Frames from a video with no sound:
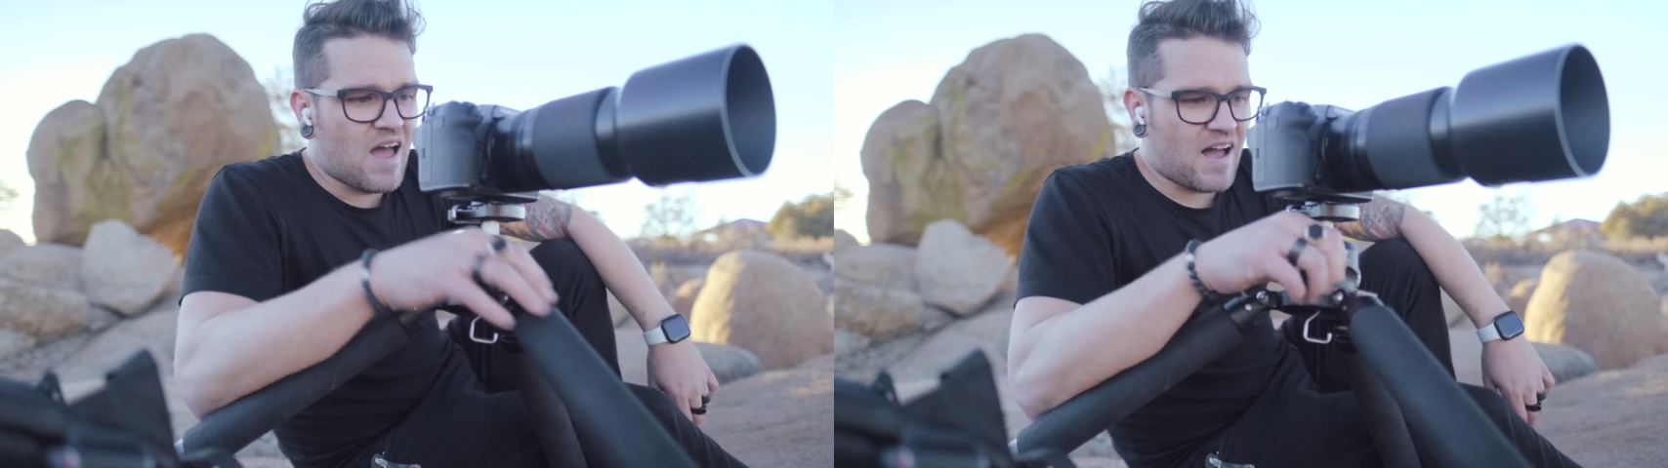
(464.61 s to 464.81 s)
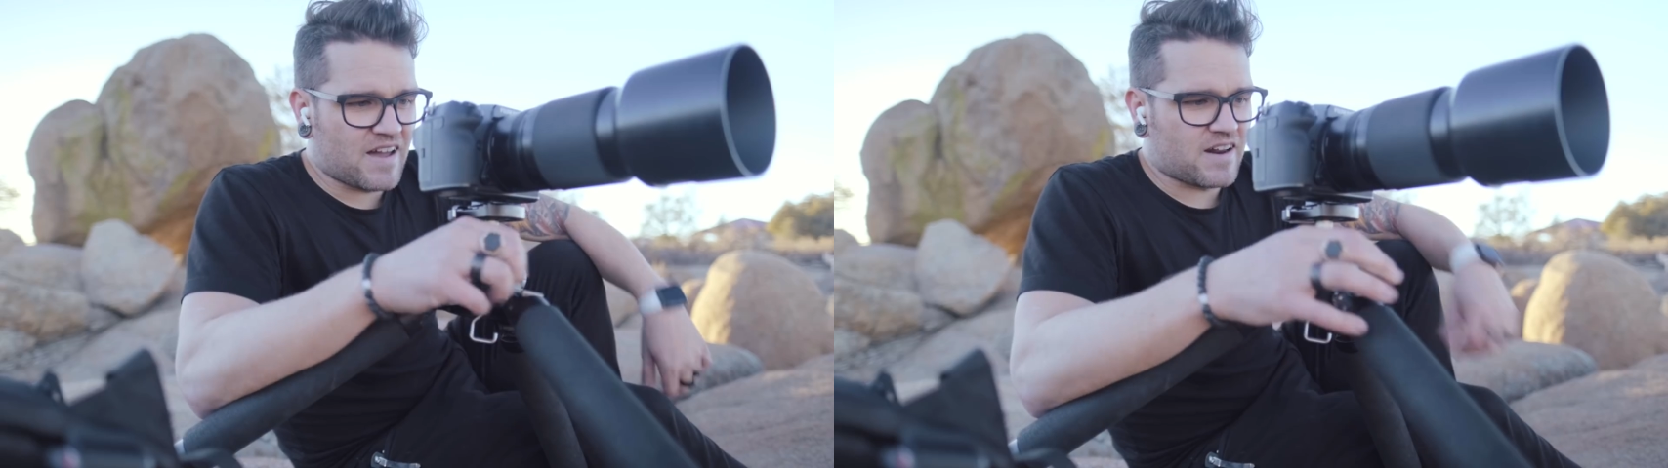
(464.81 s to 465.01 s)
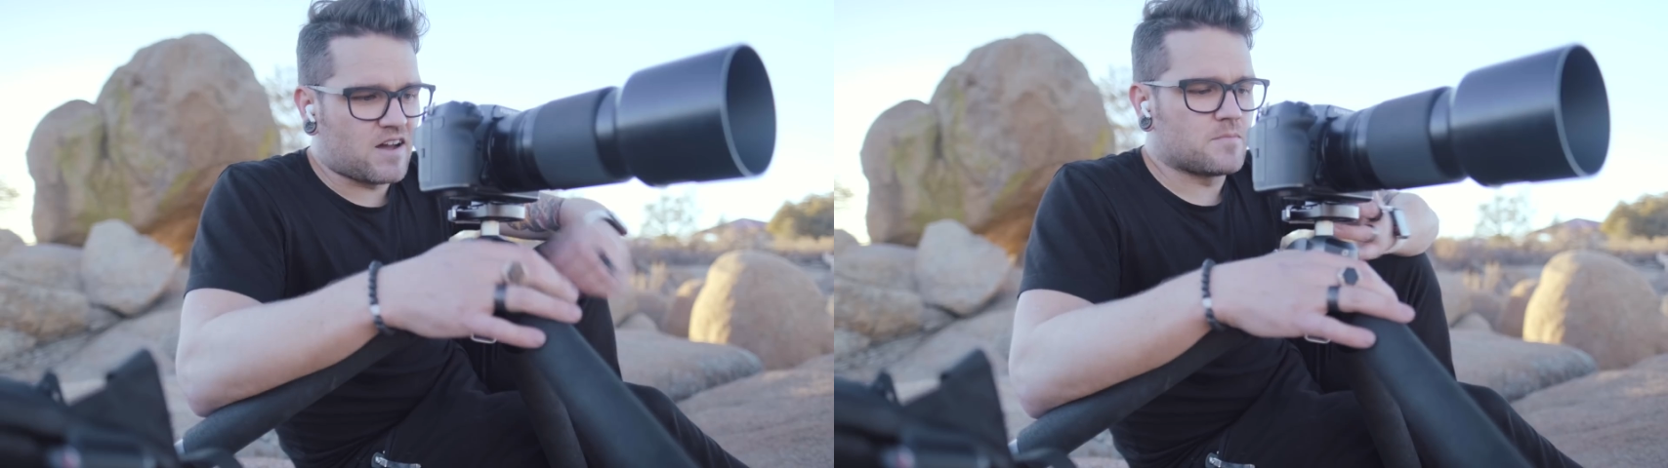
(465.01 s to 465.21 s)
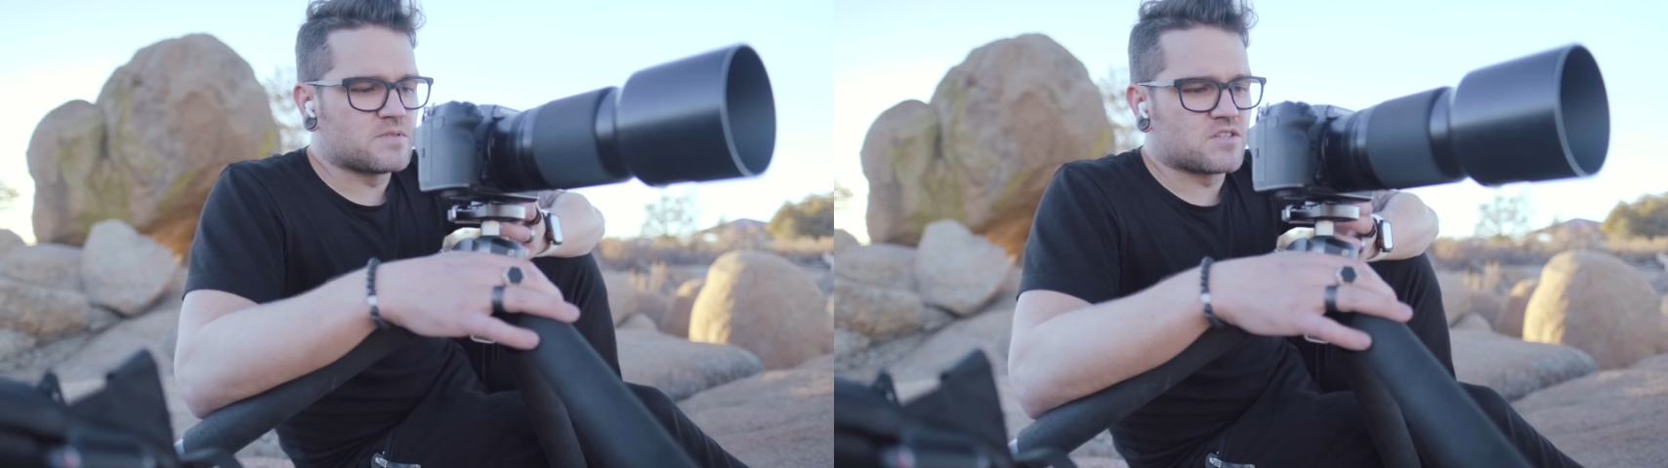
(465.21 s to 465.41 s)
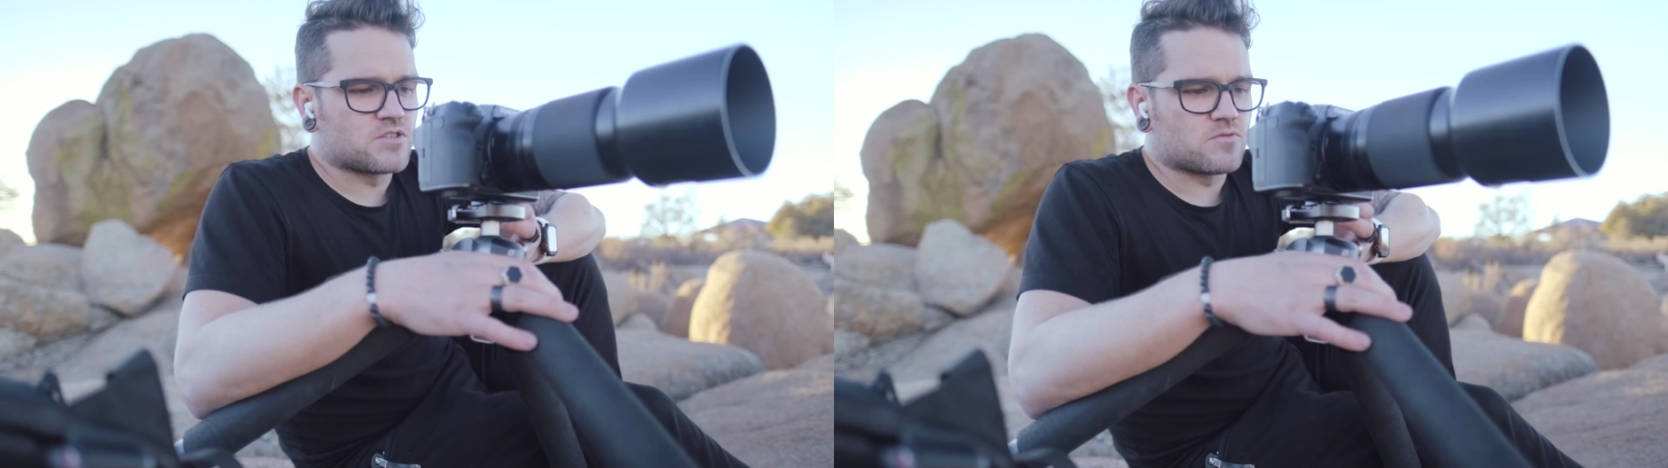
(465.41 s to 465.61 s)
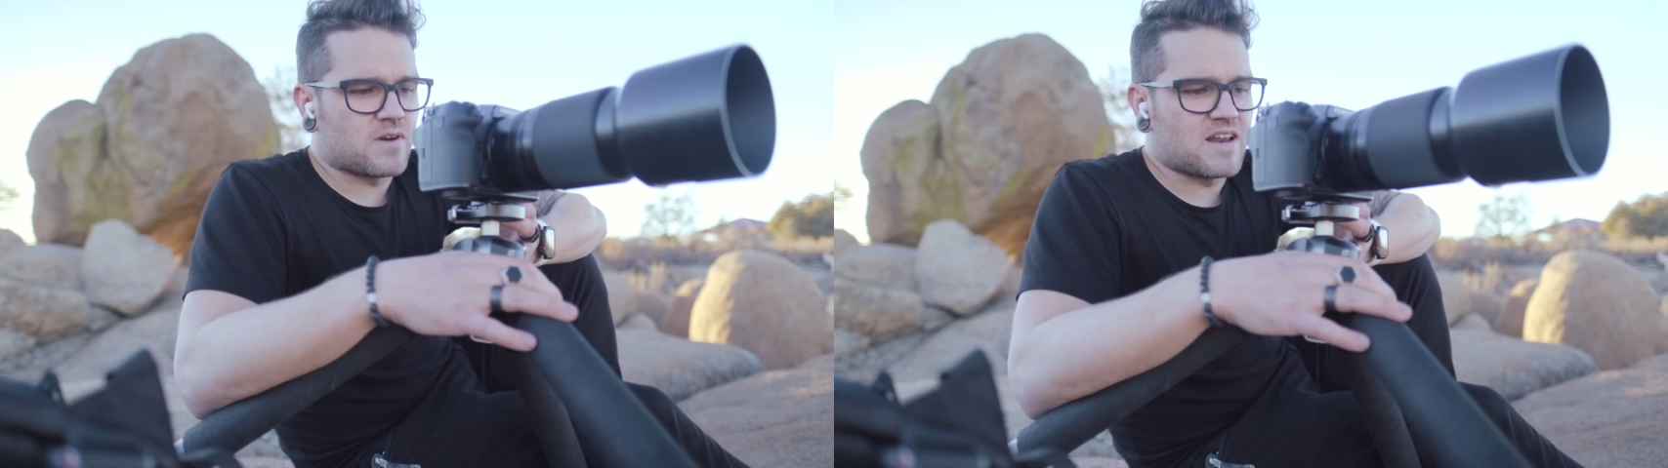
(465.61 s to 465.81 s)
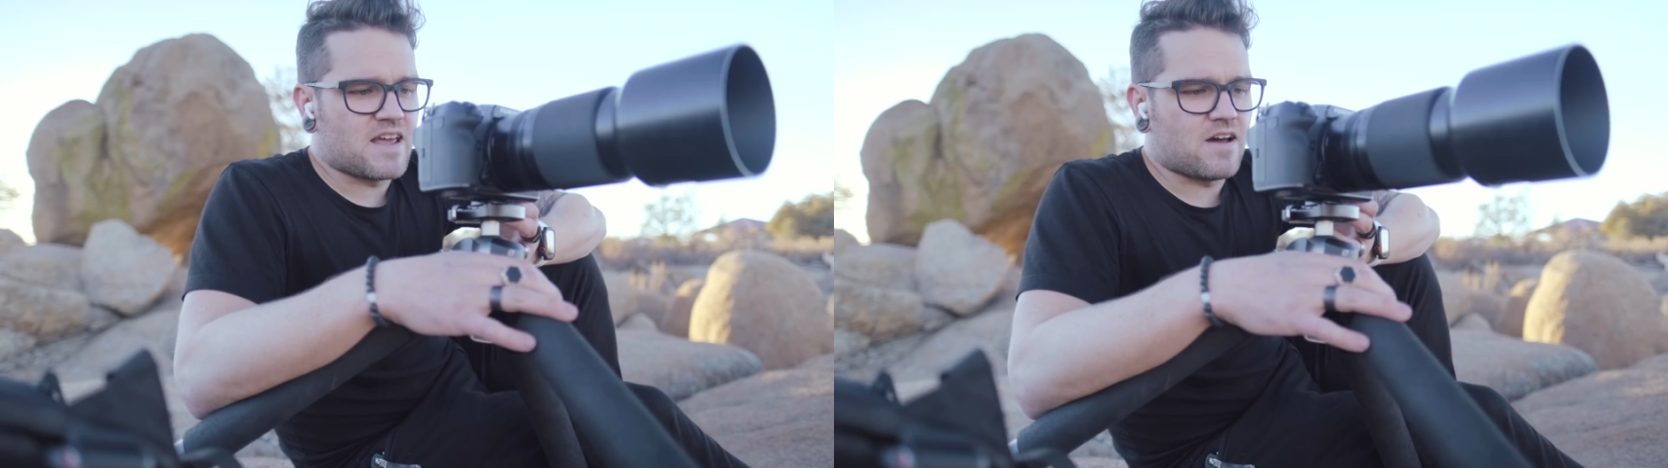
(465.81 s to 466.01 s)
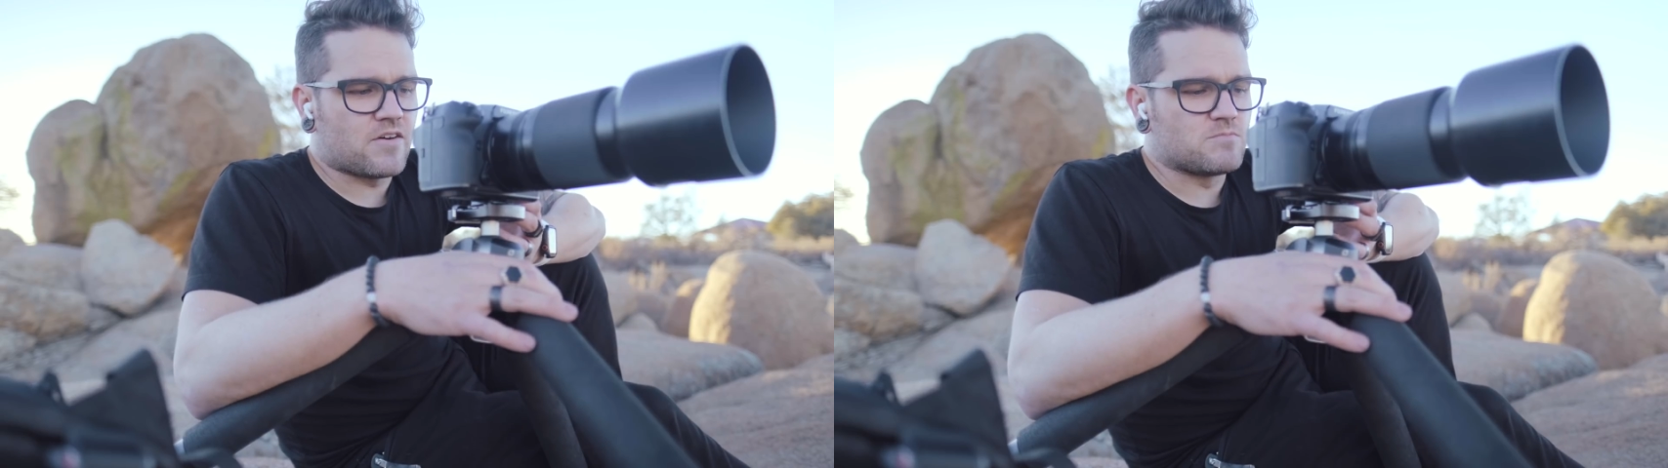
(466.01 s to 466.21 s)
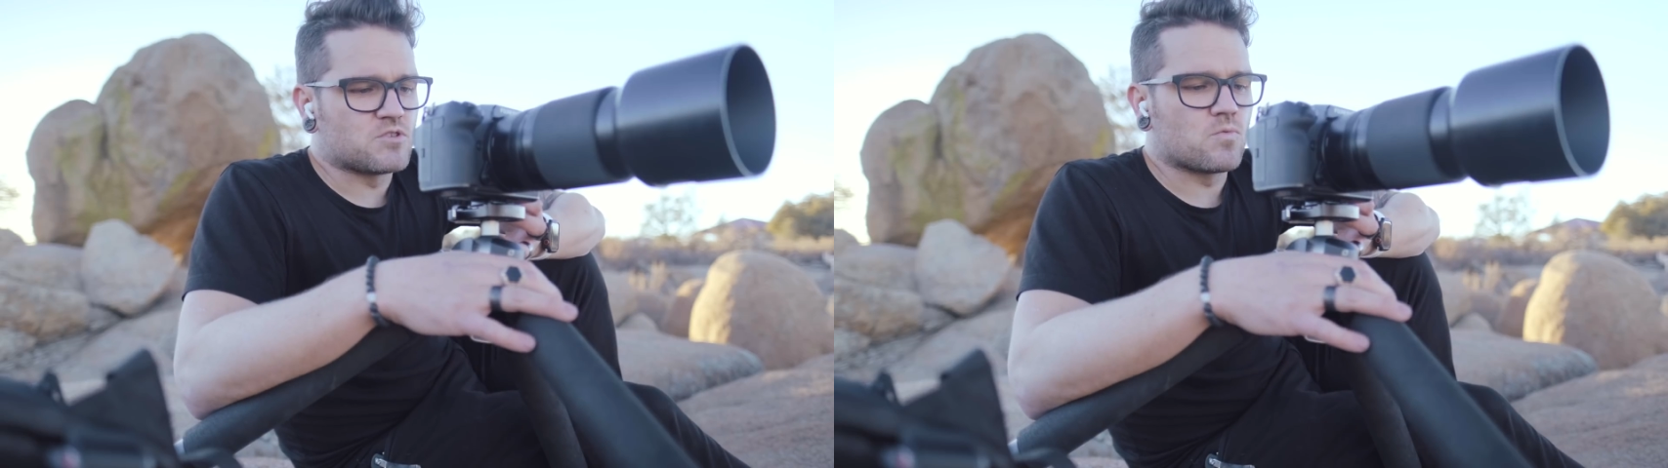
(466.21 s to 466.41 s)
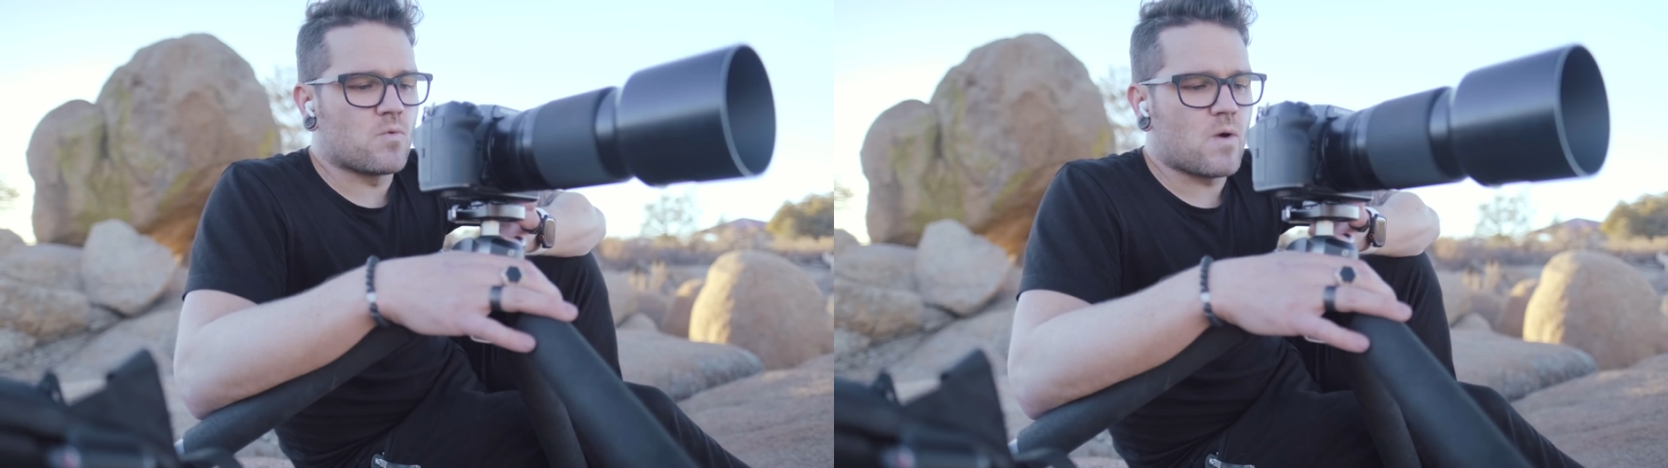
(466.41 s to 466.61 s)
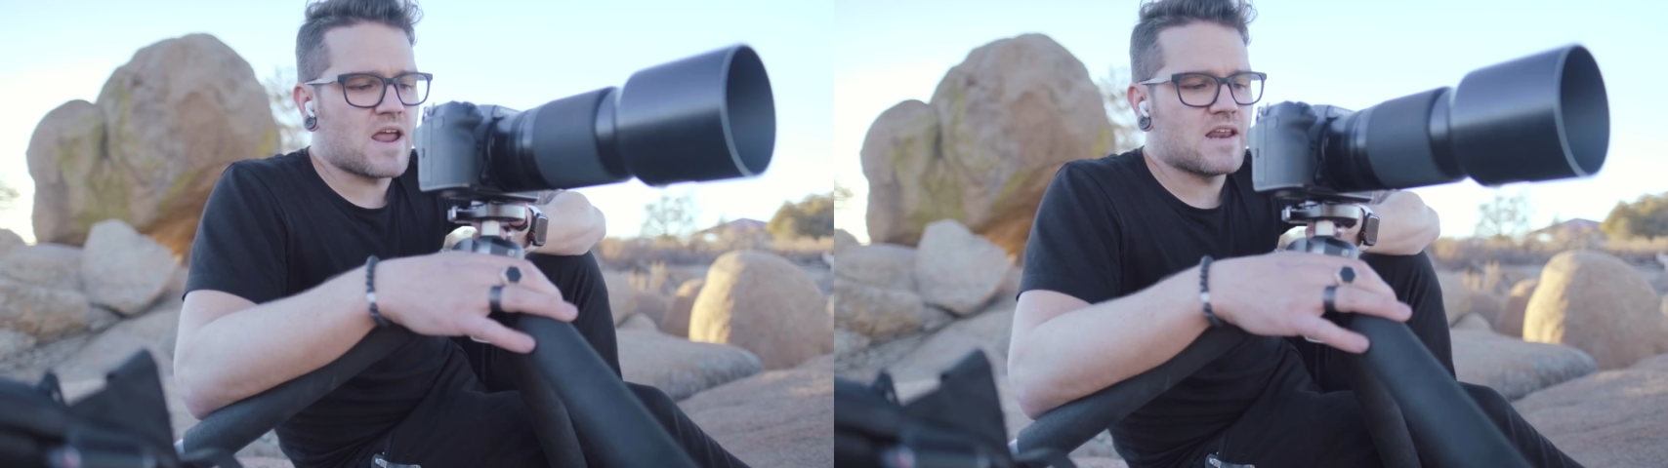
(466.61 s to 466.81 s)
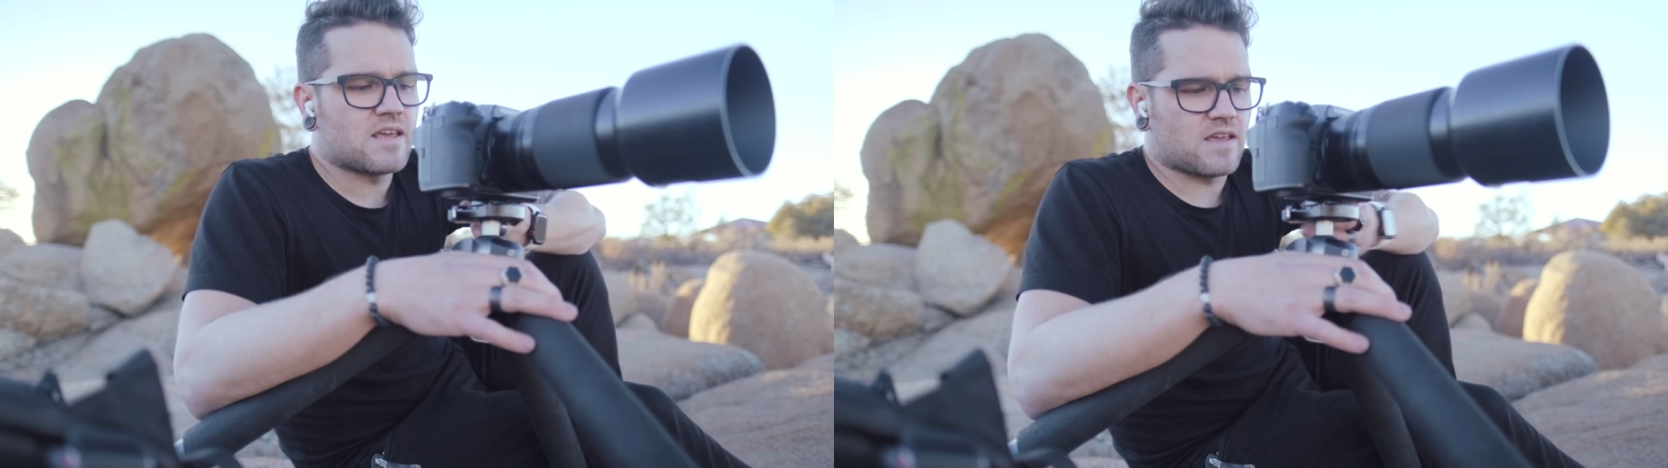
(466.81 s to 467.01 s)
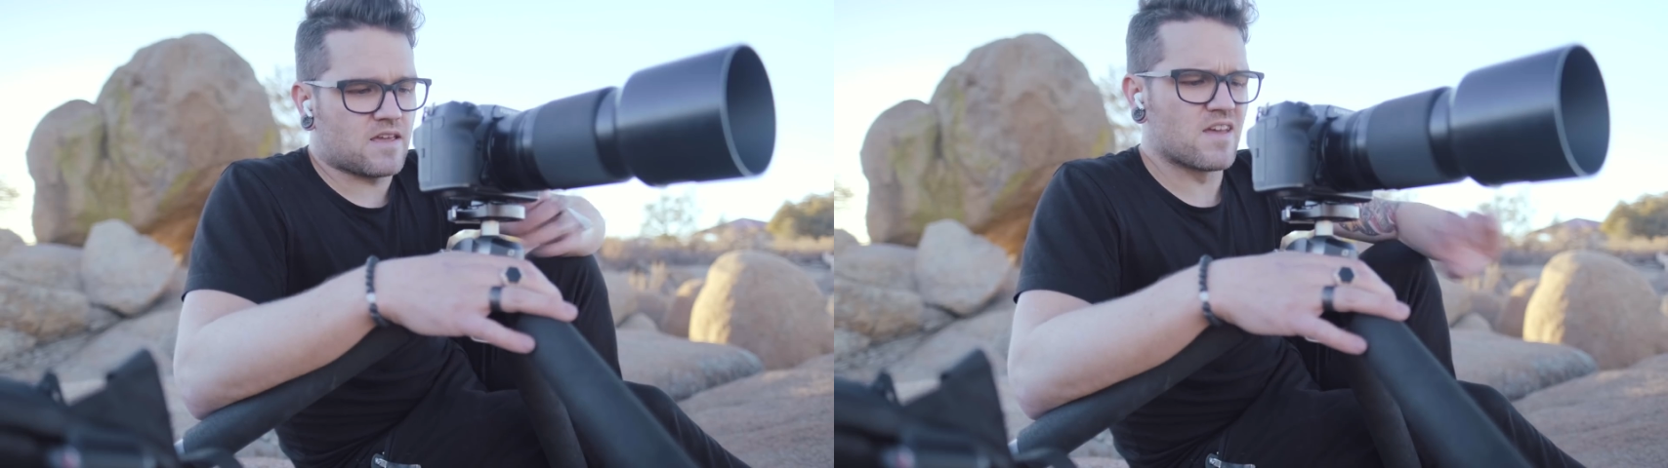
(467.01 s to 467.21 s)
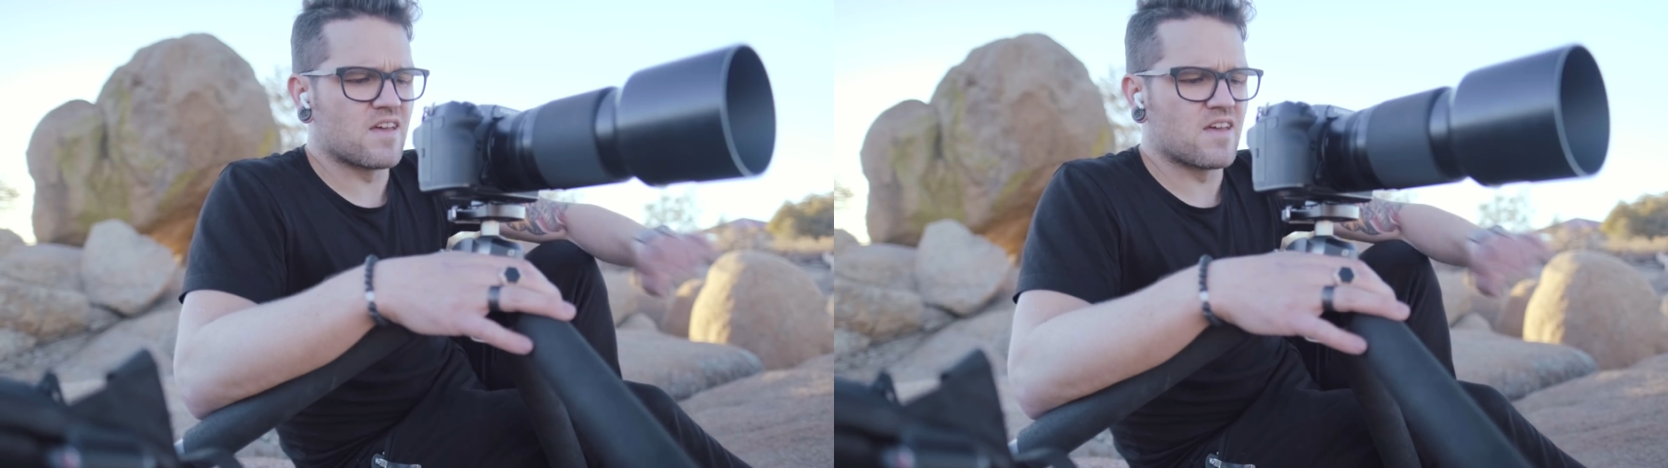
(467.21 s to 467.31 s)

I got a composition right now and I'm just waiting